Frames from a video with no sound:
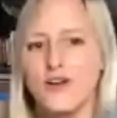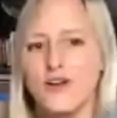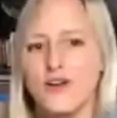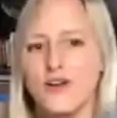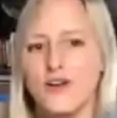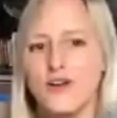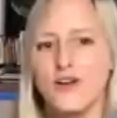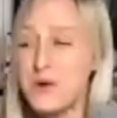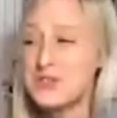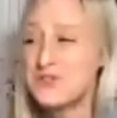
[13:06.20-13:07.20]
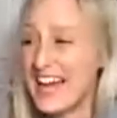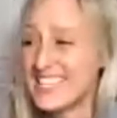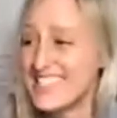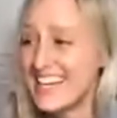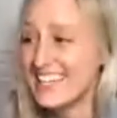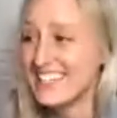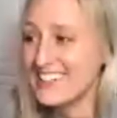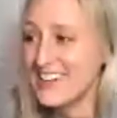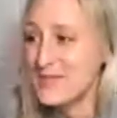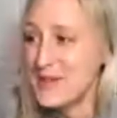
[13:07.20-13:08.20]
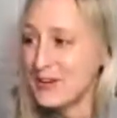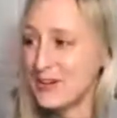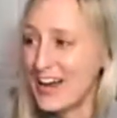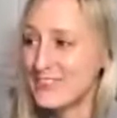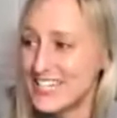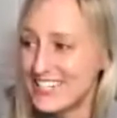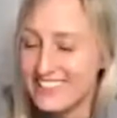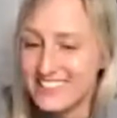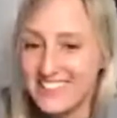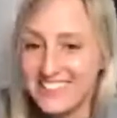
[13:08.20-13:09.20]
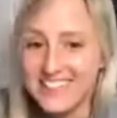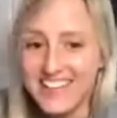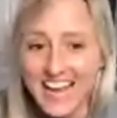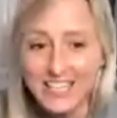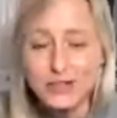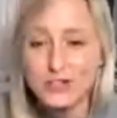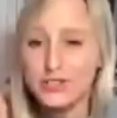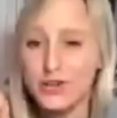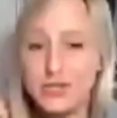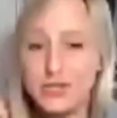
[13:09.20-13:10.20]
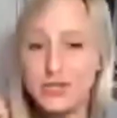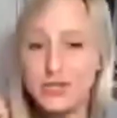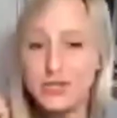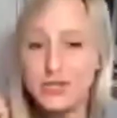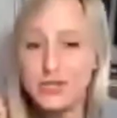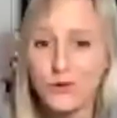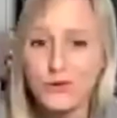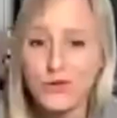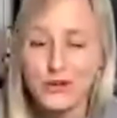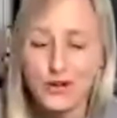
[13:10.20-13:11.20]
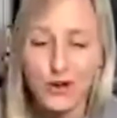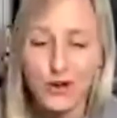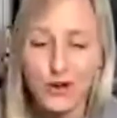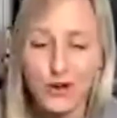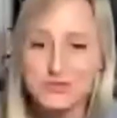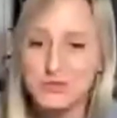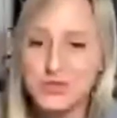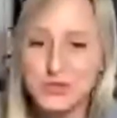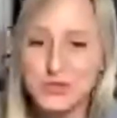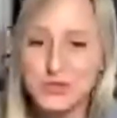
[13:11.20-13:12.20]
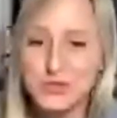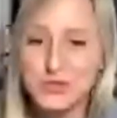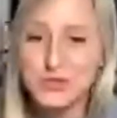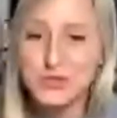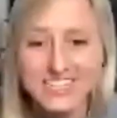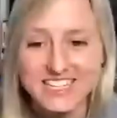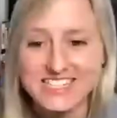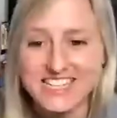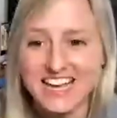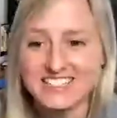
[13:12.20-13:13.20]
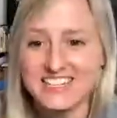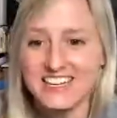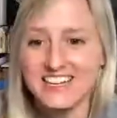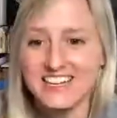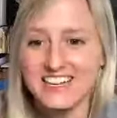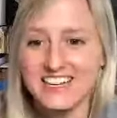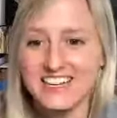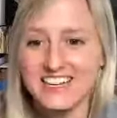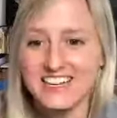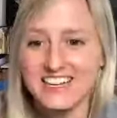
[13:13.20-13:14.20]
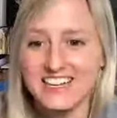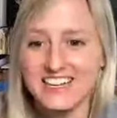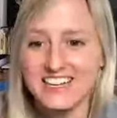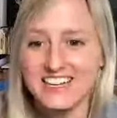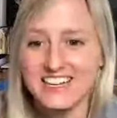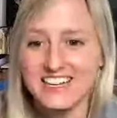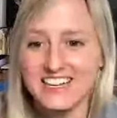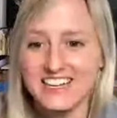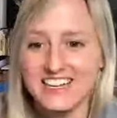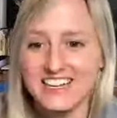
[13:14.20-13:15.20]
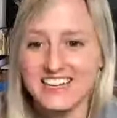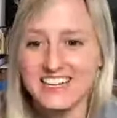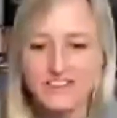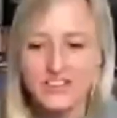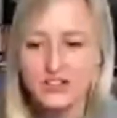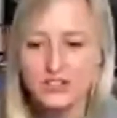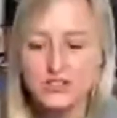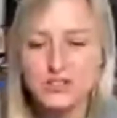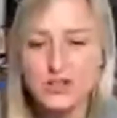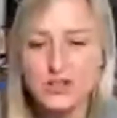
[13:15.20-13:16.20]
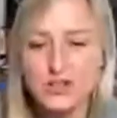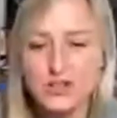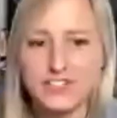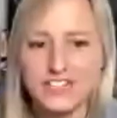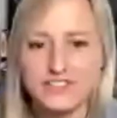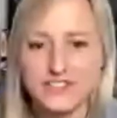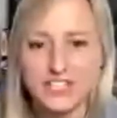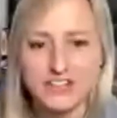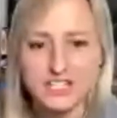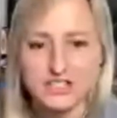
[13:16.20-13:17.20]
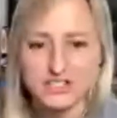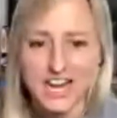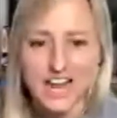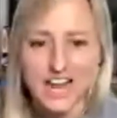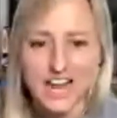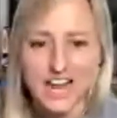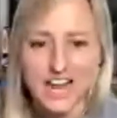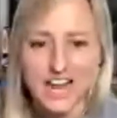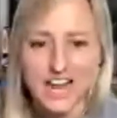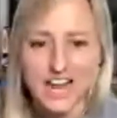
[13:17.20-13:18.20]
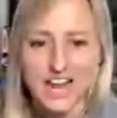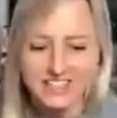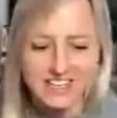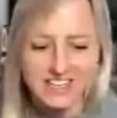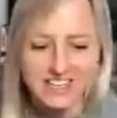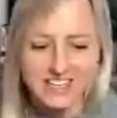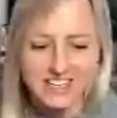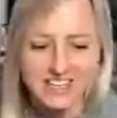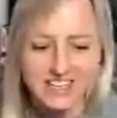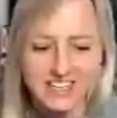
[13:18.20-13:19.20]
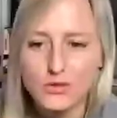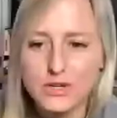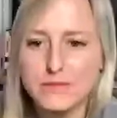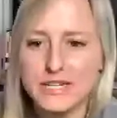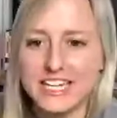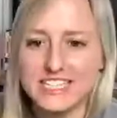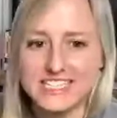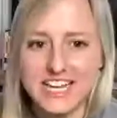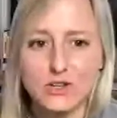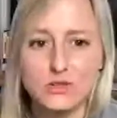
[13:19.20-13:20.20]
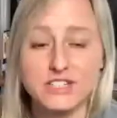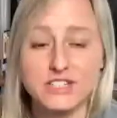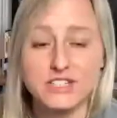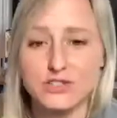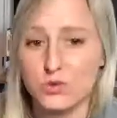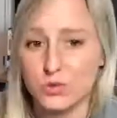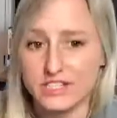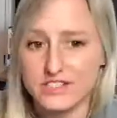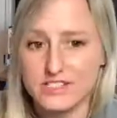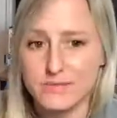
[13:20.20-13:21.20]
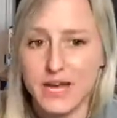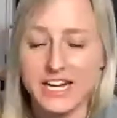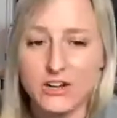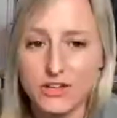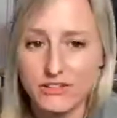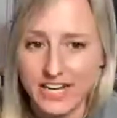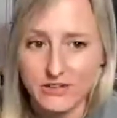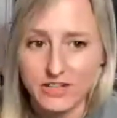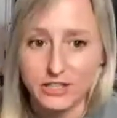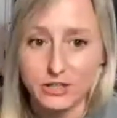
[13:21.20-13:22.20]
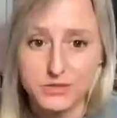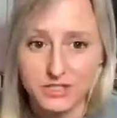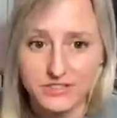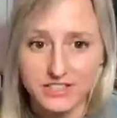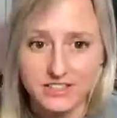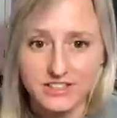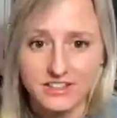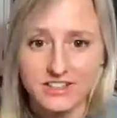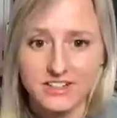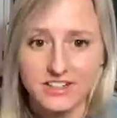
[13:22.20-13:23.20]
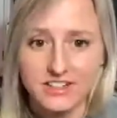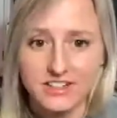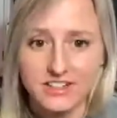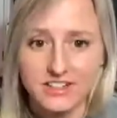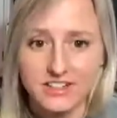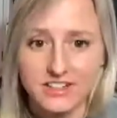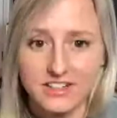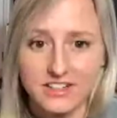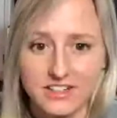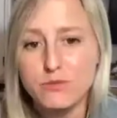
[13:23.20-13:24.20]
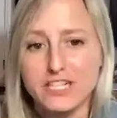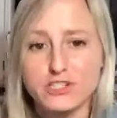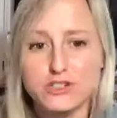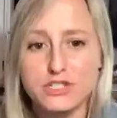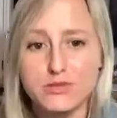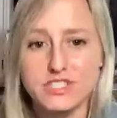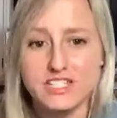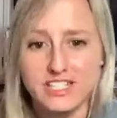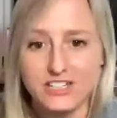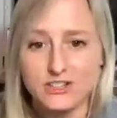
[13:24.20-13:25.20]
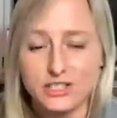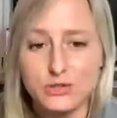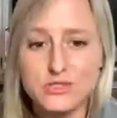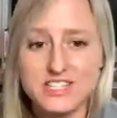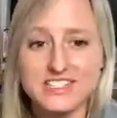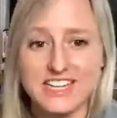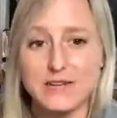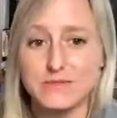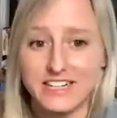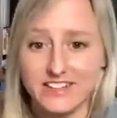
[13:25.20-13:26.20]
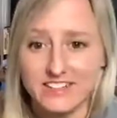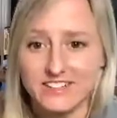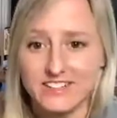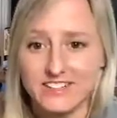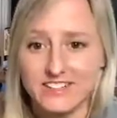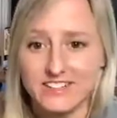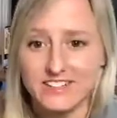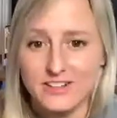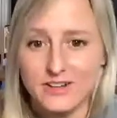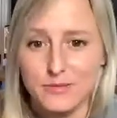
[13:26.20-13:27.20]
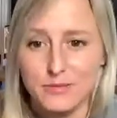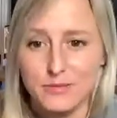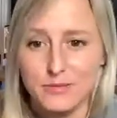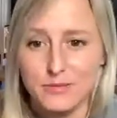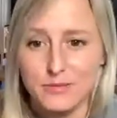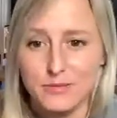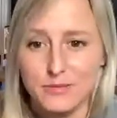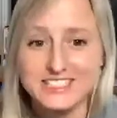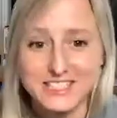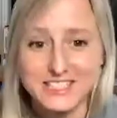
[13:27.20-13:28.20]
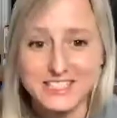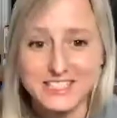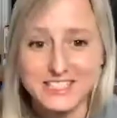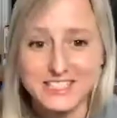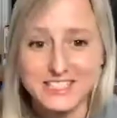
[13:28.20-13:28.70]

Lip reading: What's most fascinating about graph data, and you can go down the rabbit hole on all of these really cool layouts, is that when you're working with graph data, there are so many different configurations on how you look at it that they already begin to tell different stories depending on the layout that you're observing. The 2 pictures you see here use the same data, but they're plotted differently.